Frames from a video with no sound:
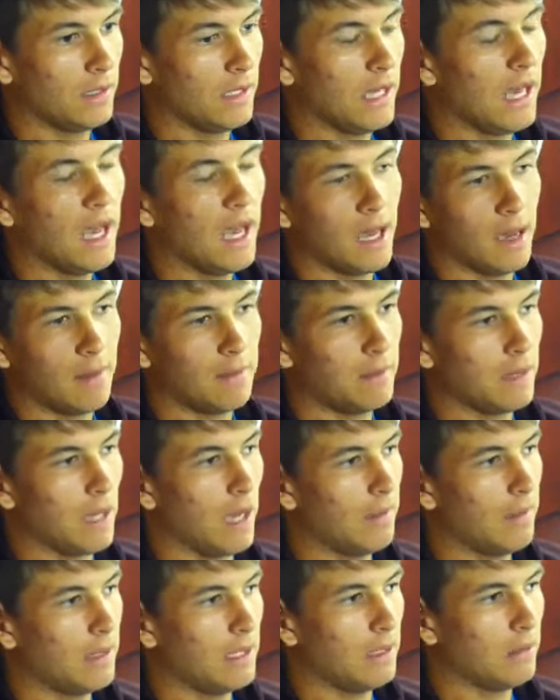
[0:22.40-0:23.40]
Yeah,
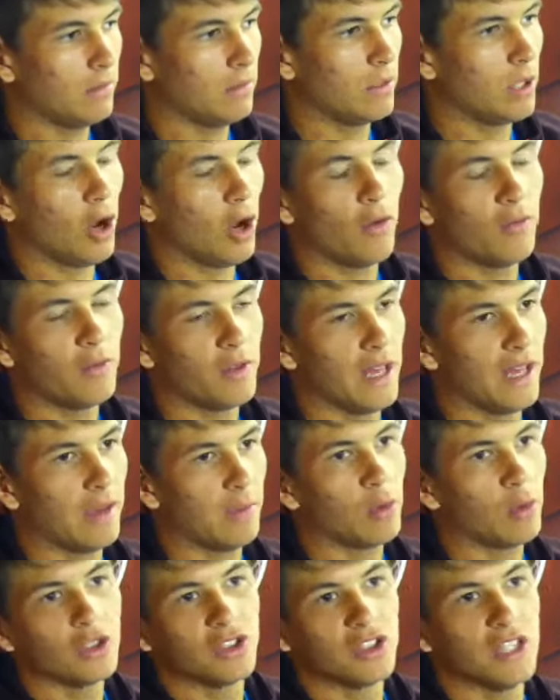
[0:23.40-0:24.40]
I mean, you know, hopefully,
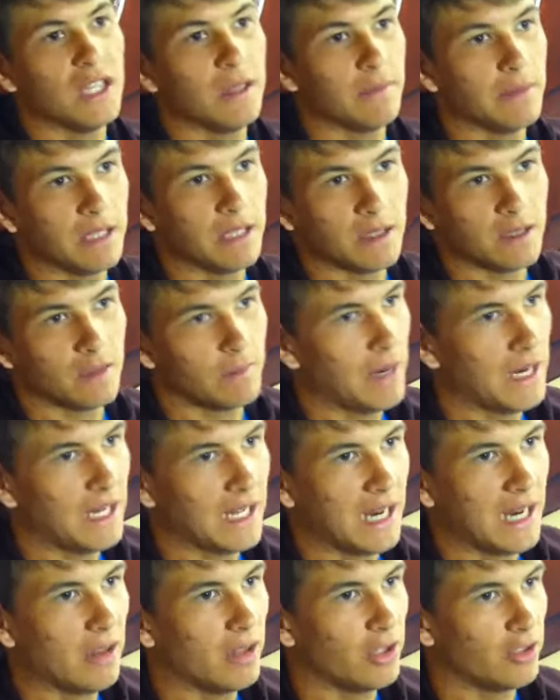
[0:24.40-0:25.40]
I, we'll see. I mean,
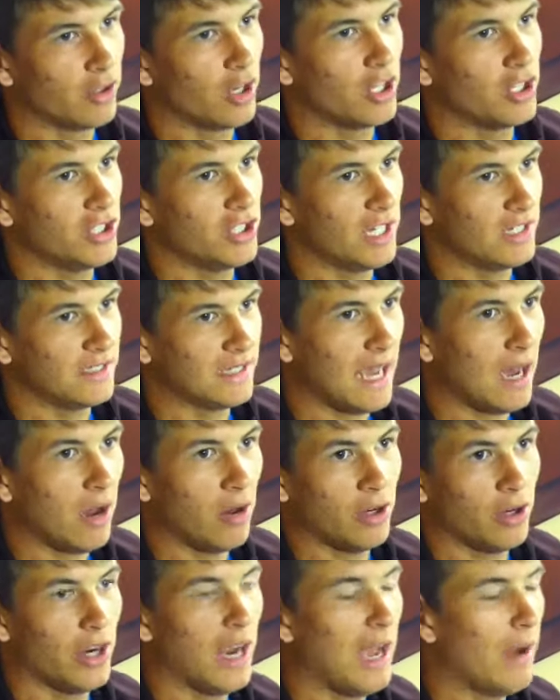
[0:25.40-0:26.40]
depending on how the draw shakes
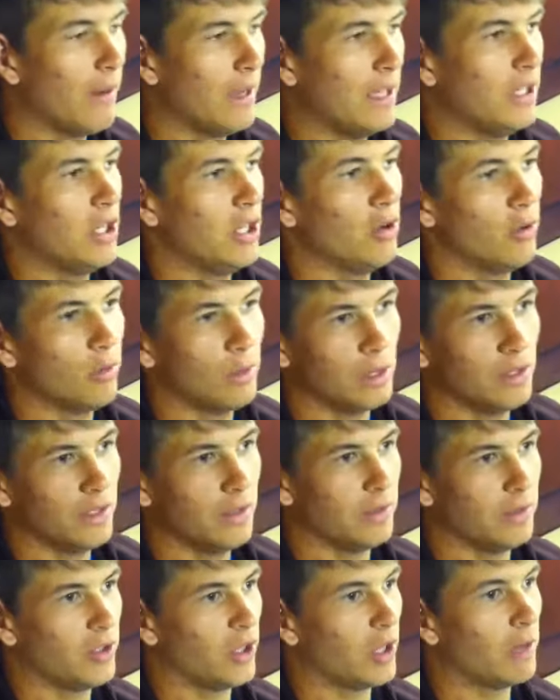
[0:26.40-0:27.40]
out or how I do, will
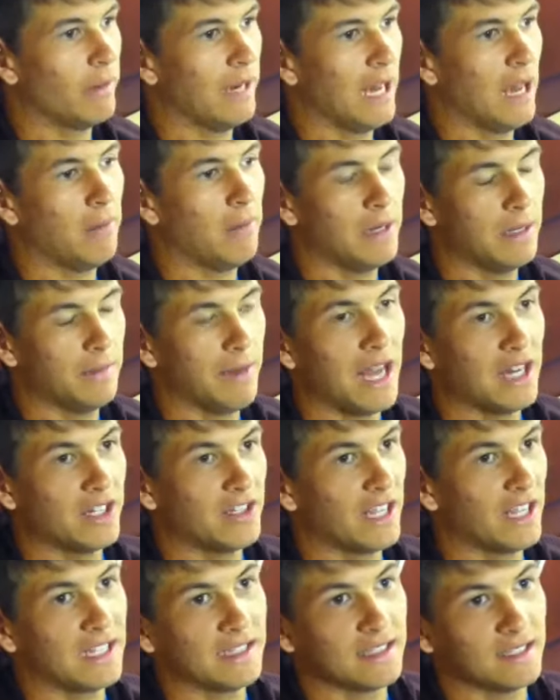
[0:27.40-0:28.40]
determine how many
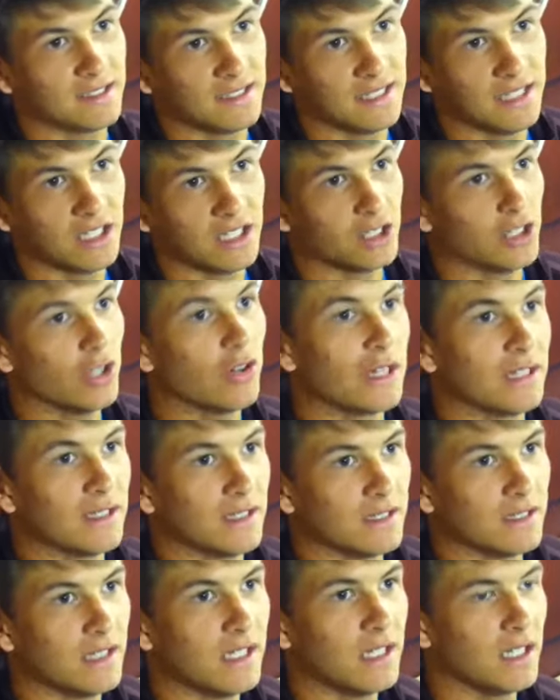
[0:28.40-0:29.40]
matches I get to see or don't
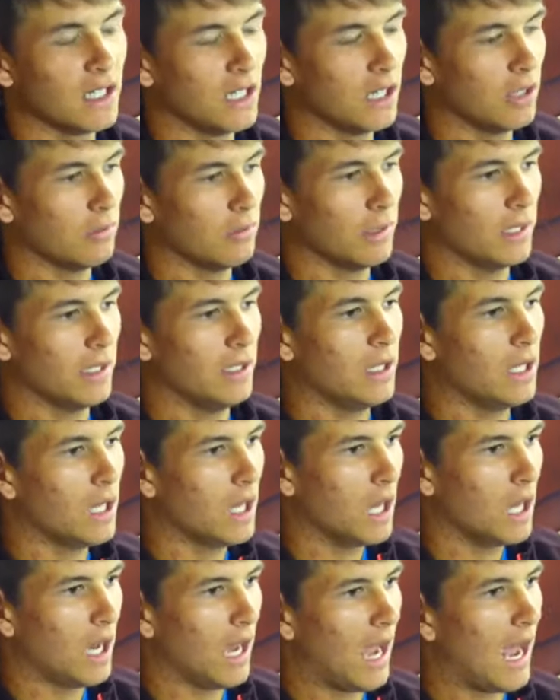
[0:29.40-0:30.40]
get to see, you know. But
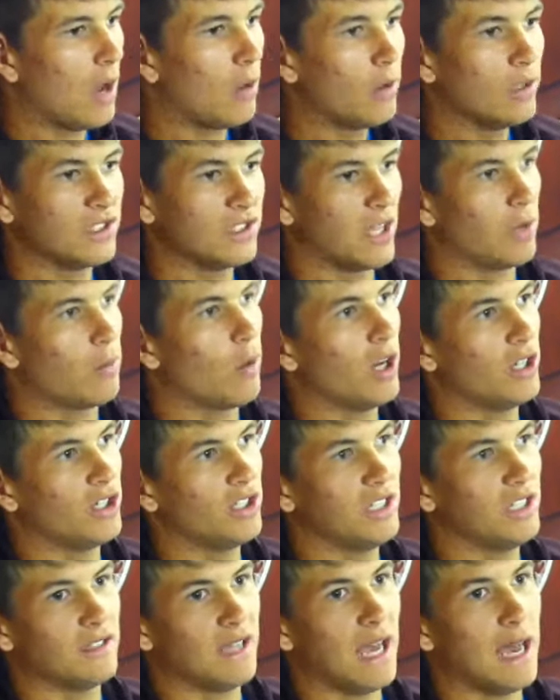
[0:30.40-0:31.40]
I always like
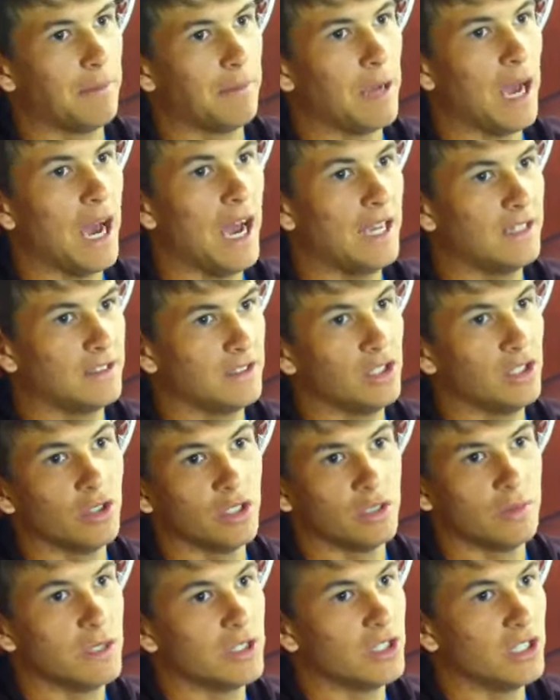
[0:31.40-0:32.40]
watching the top guys, you
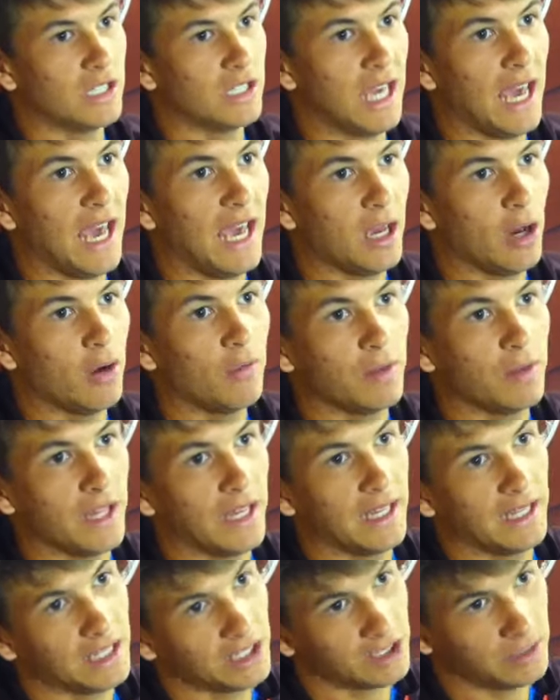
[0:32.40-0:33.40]
know, especially Kei.
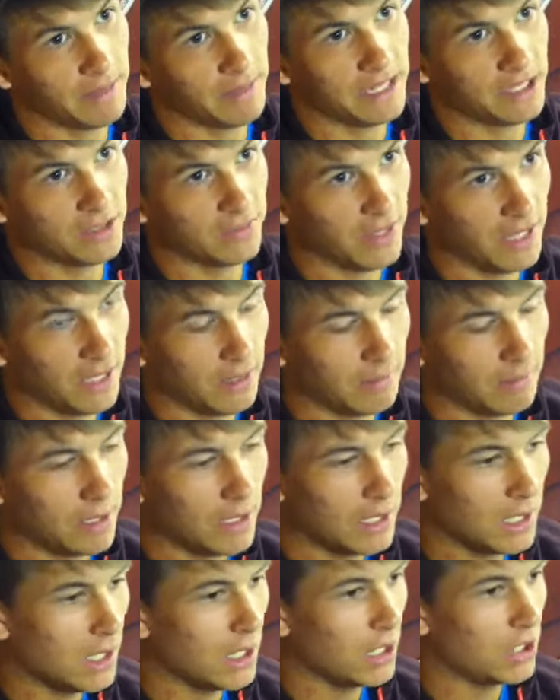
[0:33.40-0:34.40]
Hopefully, I can catch a match
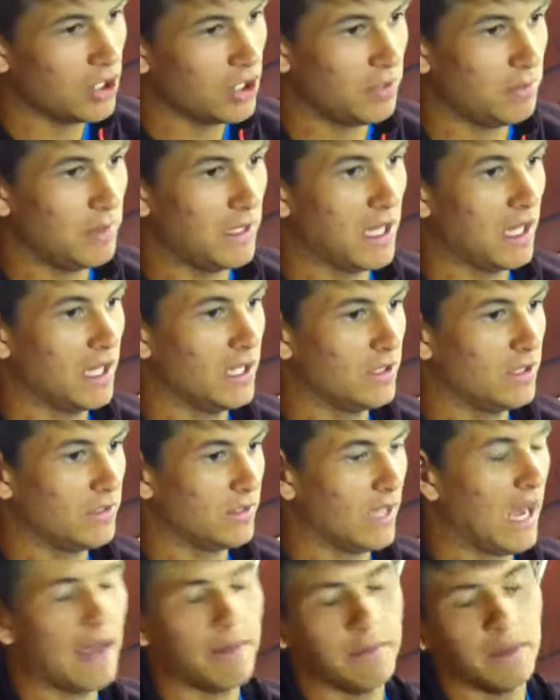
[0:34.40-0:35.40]
with him. Just
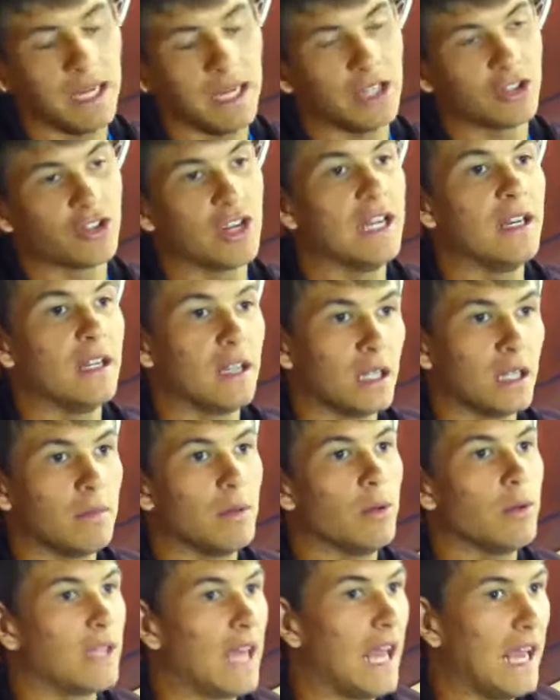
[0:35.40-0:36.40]
because, I mean, I trained a
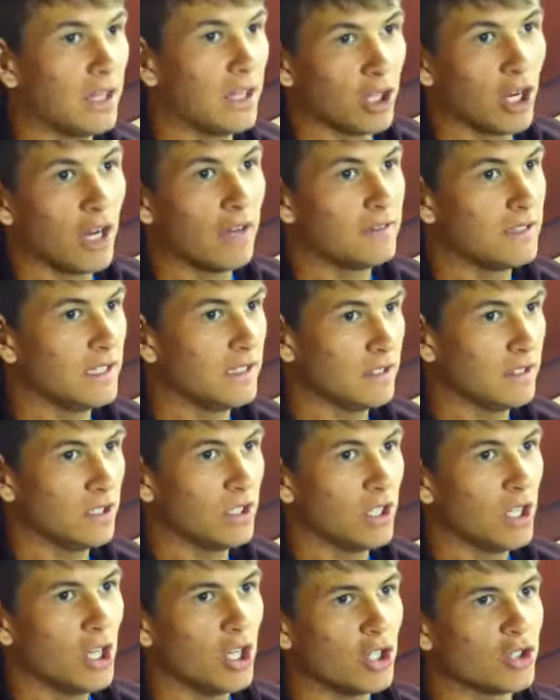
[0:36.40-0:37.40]
little bit with Kei in the off
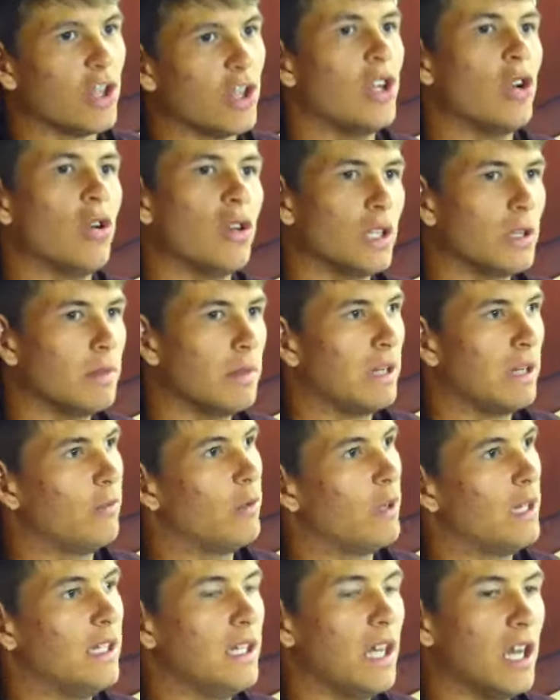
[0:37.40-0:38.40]
season, so I know a little bit
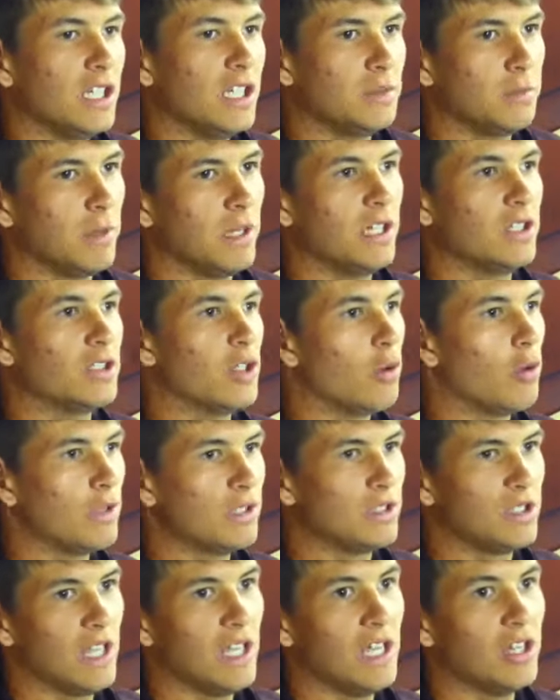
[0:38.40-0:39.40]
of what he does, but it's
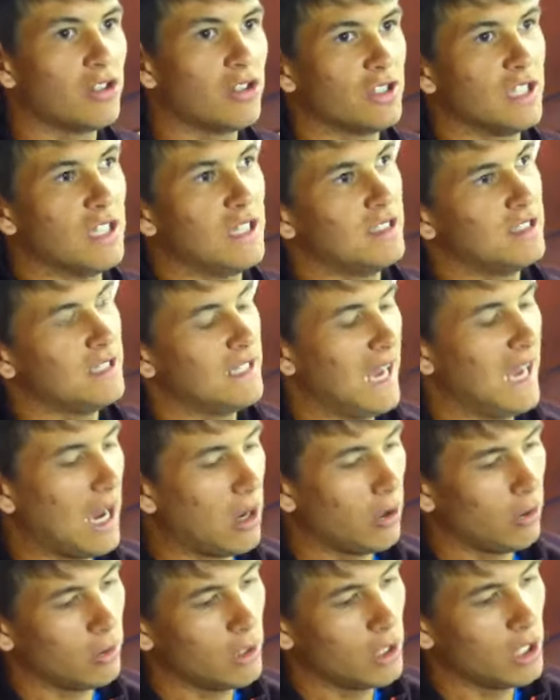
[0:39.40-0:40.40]
always interesting to see
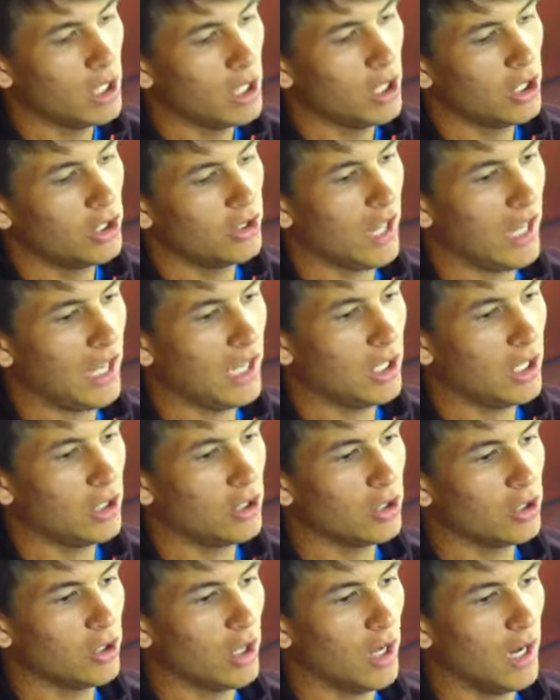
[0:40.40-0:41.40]
how
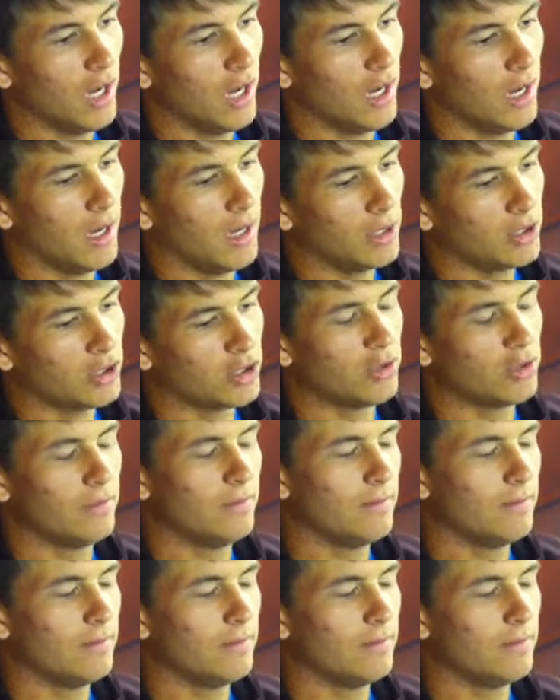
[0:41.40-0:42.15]
they uh,